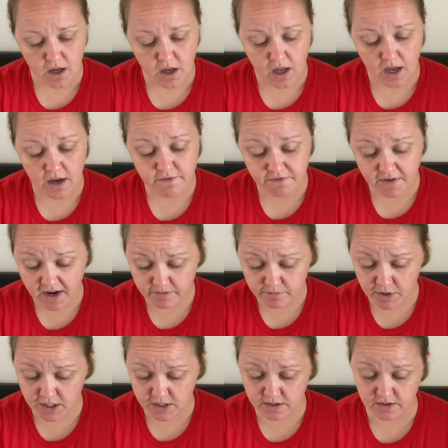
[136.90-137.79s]
And 5
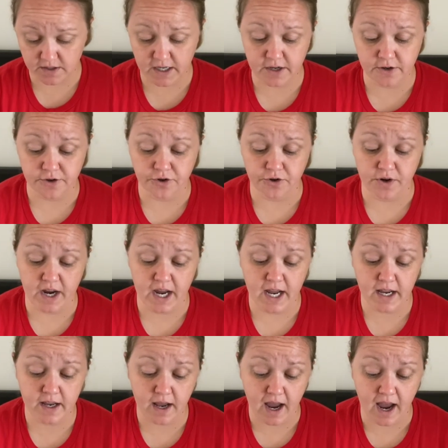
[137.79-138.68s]
minutes later, you're
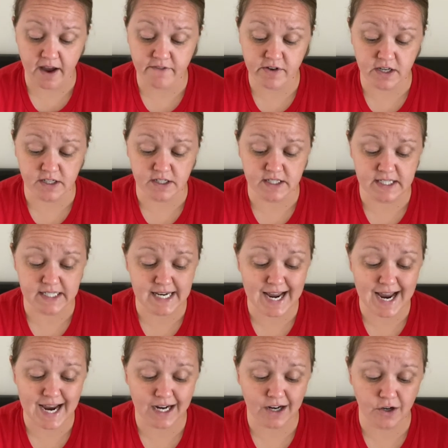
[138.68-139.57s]
having a
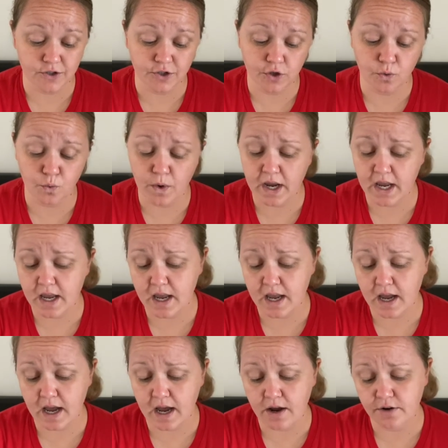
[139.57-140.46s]
snack on your
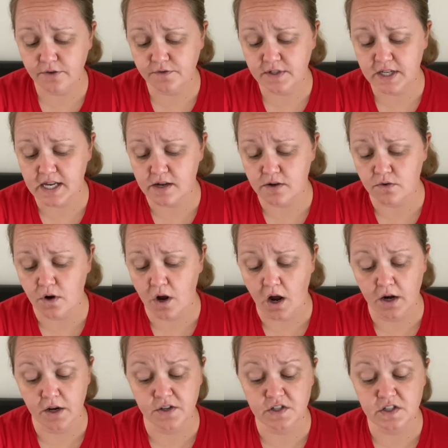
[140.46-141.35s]
way out of town
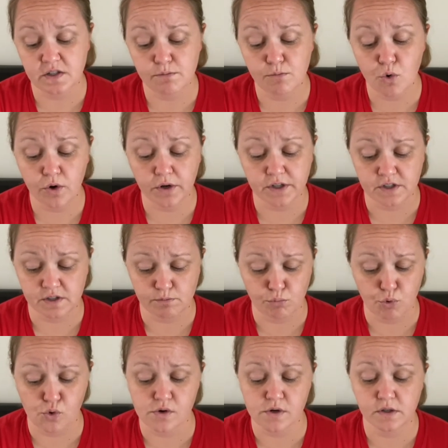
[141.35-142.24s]
on a
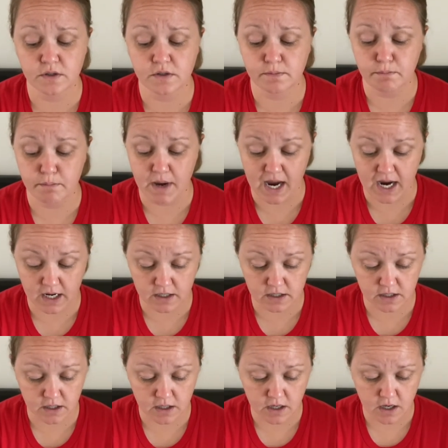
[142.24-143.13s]
smorgasbord's
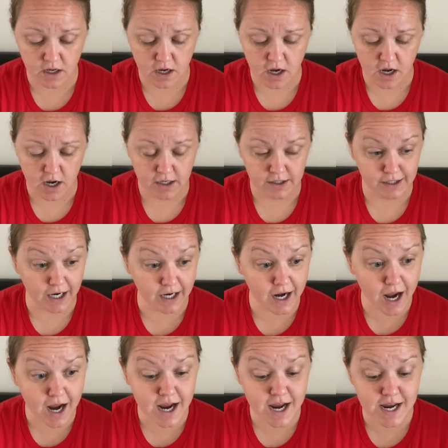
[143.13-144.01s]
back.
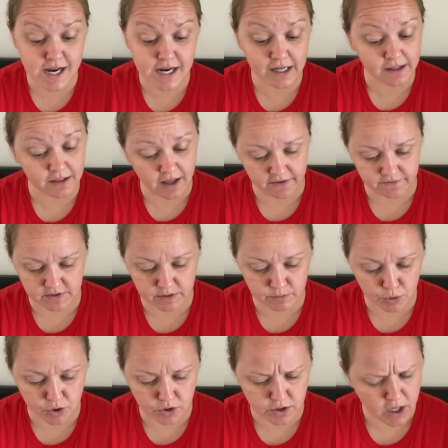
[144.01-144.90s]
Today, laughs the
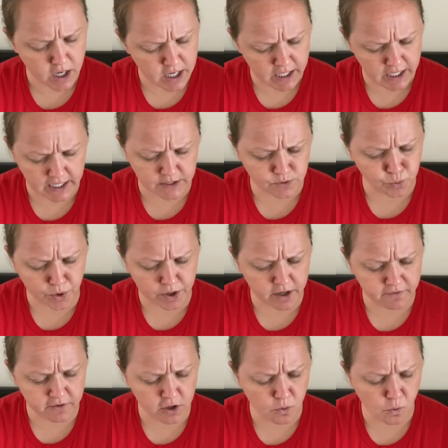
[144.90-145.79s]
bird, eat
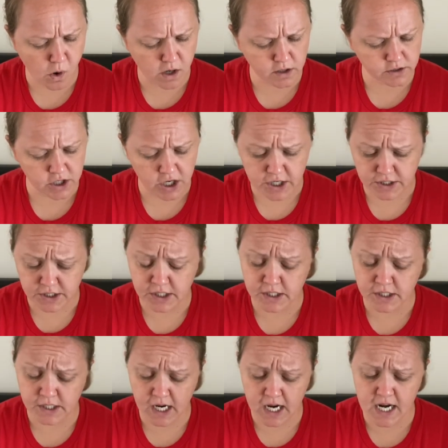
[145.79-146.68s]
whatever you want.
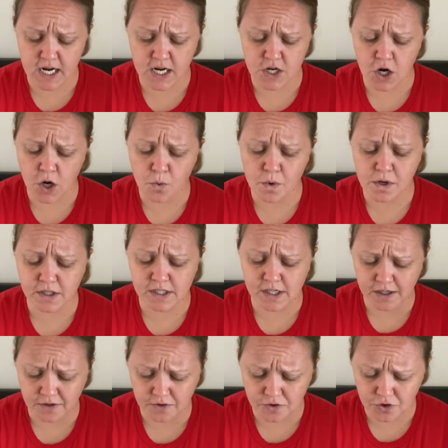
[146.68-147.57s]
Today, no one
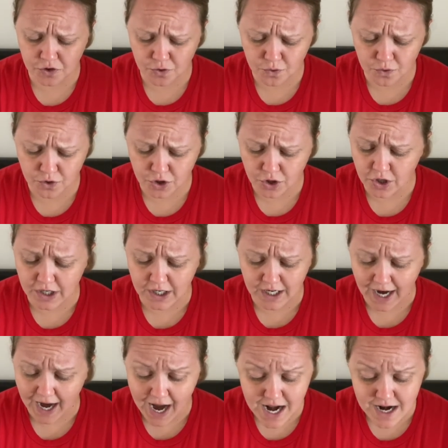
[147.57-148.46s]
tells you you
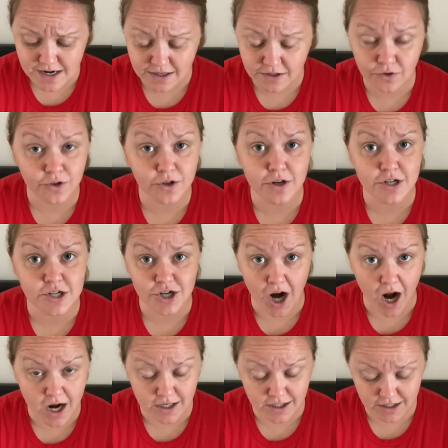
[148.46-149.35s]
can't or you
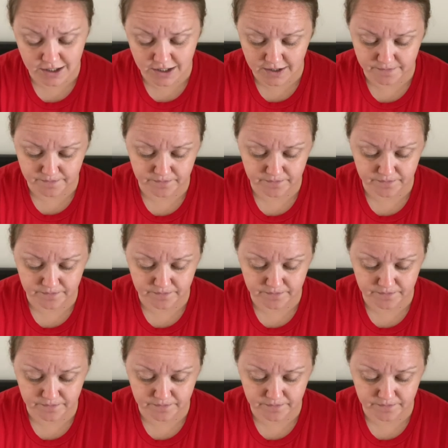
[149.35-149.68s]
shan't.